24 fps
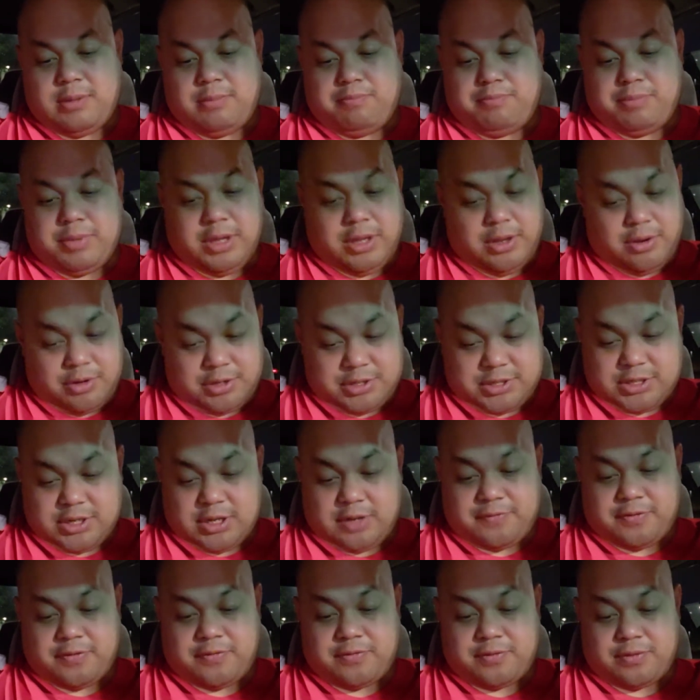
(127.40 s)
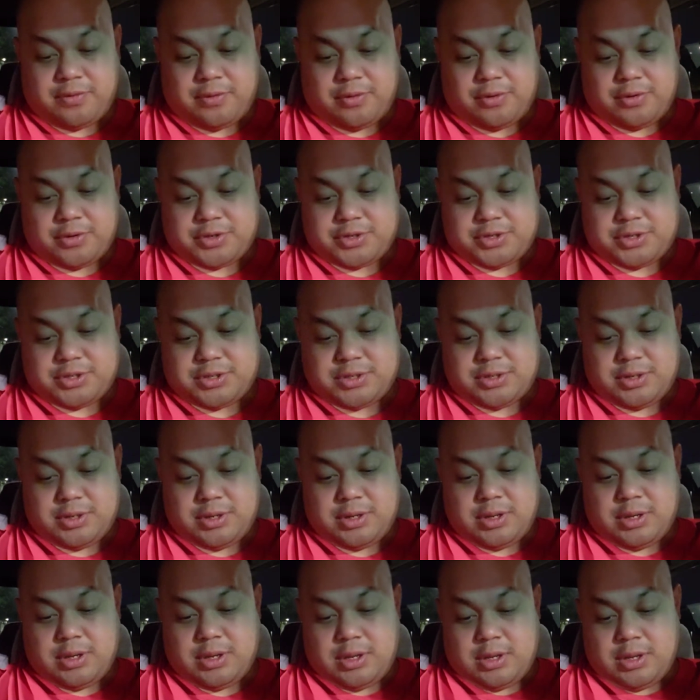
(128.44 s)
Be yourself, of course.
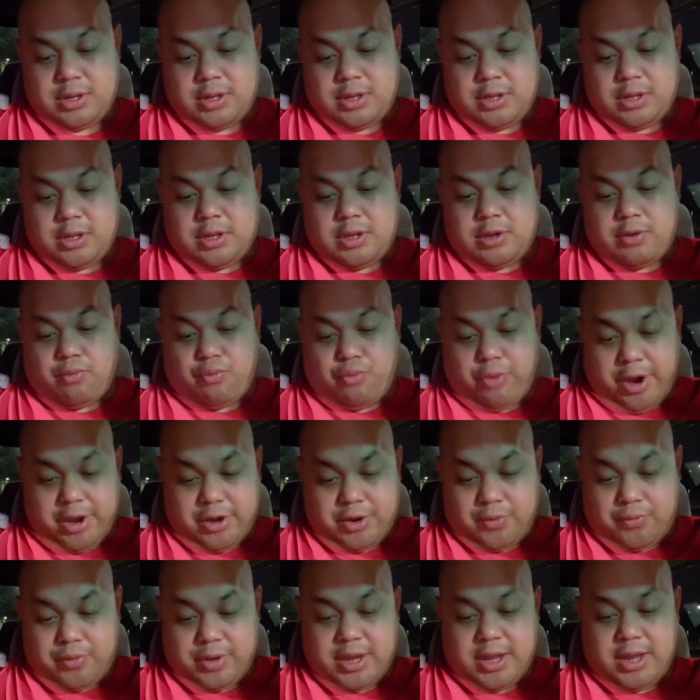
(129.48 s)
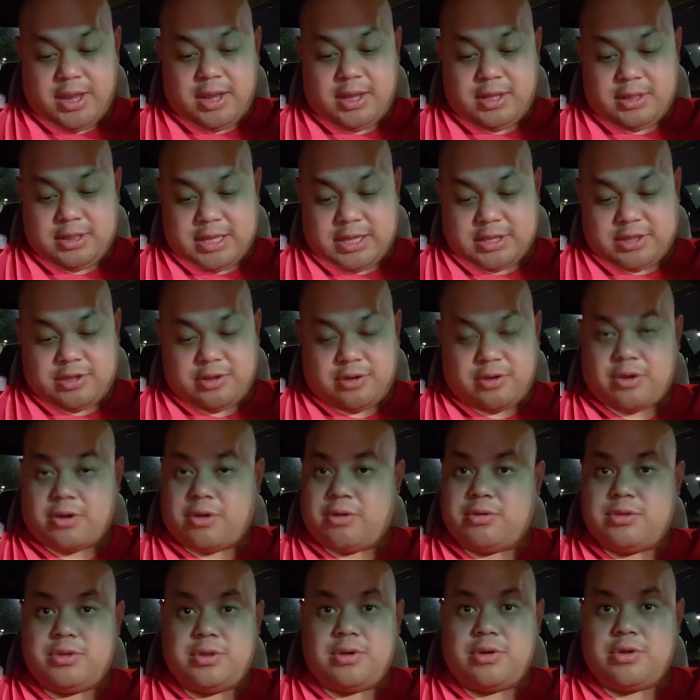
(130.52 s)
Right away, let the
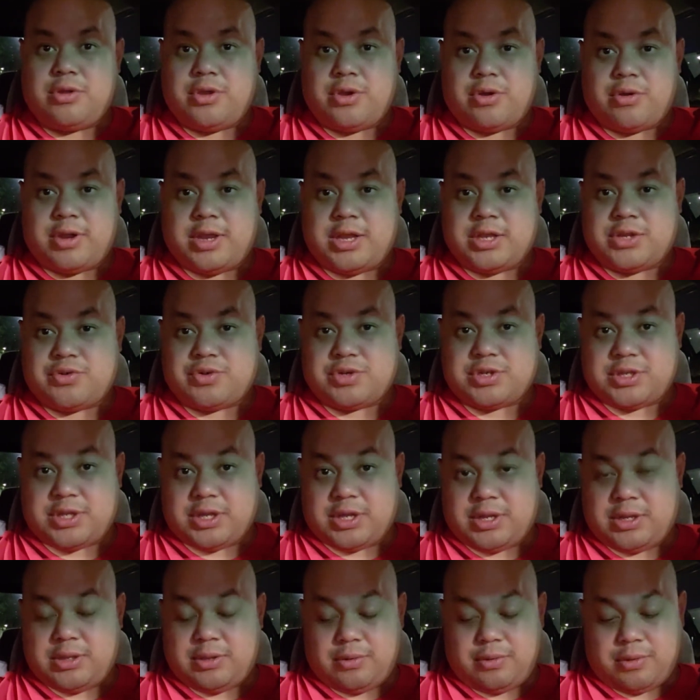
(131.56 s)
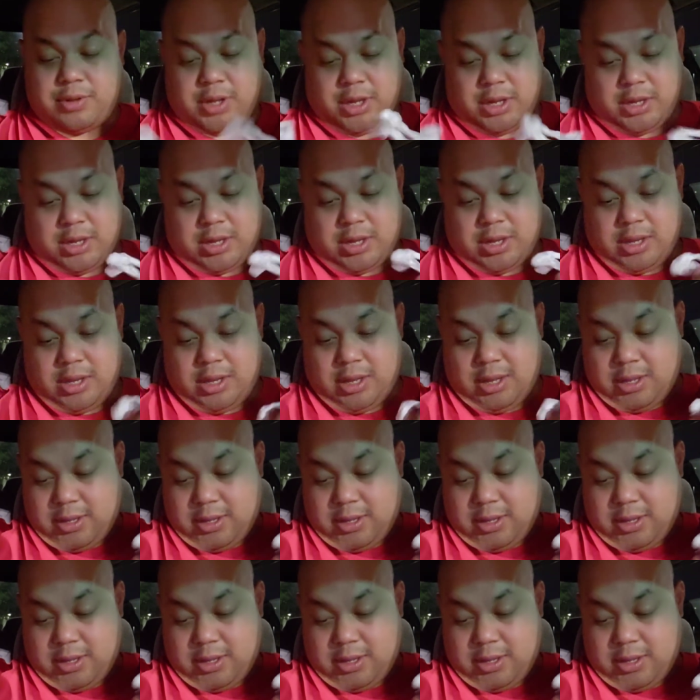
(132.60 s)
girl know you're interested. Okay.